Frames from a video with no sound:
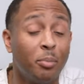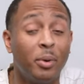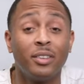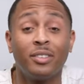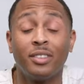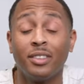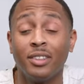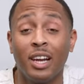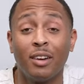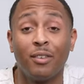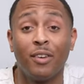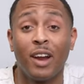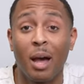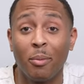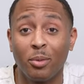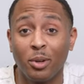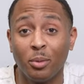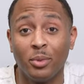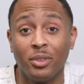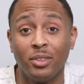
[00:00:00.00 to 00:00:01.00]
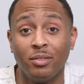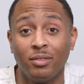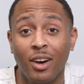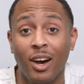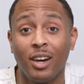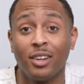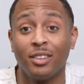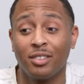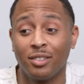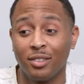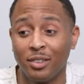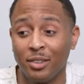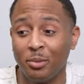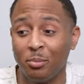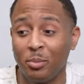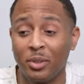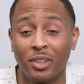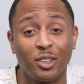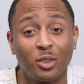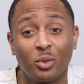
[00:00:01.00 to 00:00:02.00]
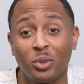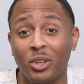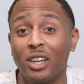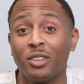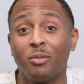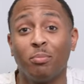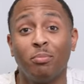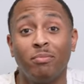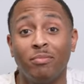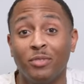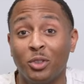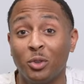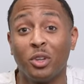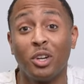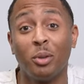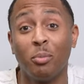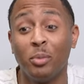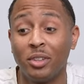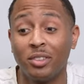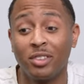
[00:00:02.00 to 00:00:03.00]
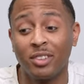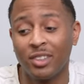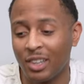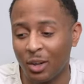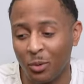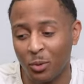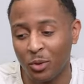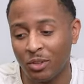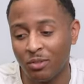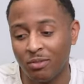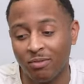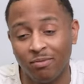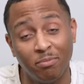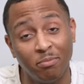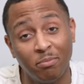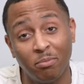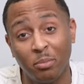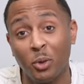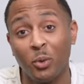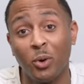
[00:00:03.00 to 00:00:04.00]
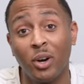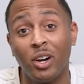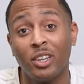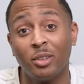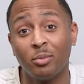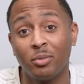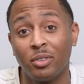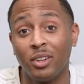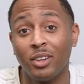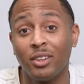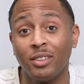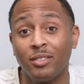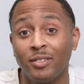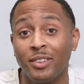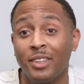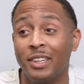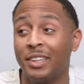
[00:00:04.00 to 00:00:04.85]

best thing that ever happened to me, honestly, because without joining the military, I wouldn't be where I am today.